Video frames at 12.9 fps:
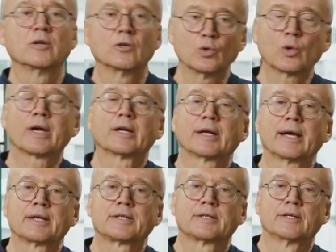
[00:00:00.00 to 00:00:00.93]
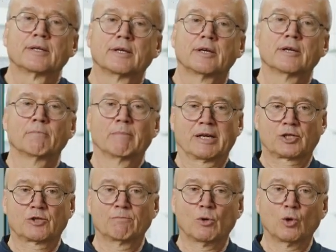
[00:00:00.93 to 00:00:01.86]
you can get a
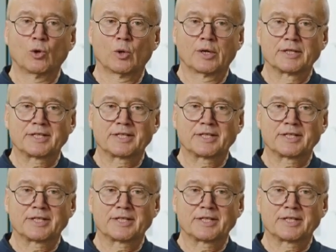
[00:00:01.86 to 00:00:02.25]
much more